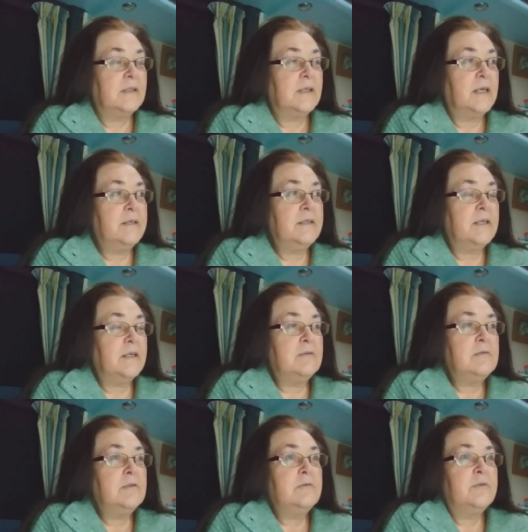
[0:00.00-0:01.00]
I'm
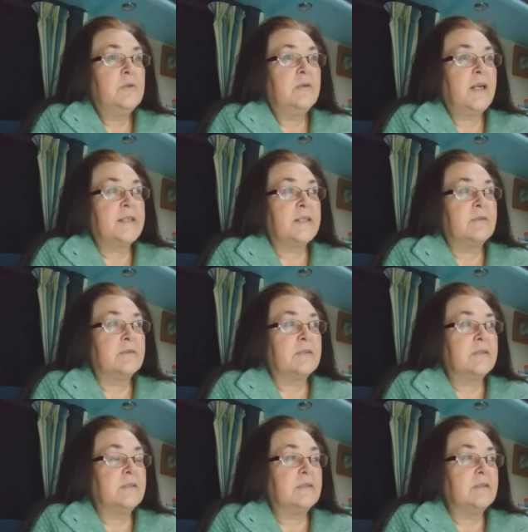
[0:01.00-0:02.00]
all for
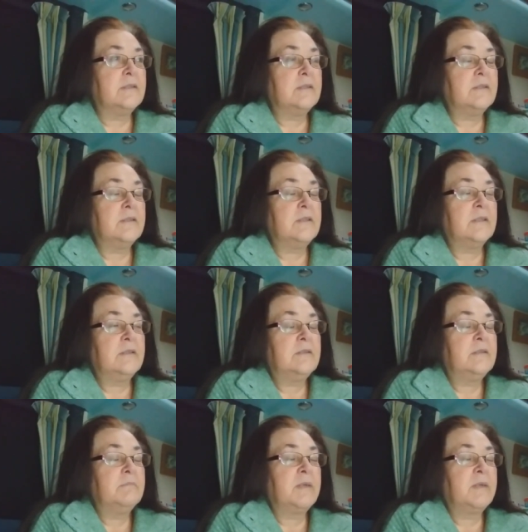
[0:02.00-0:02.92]
adults, you know,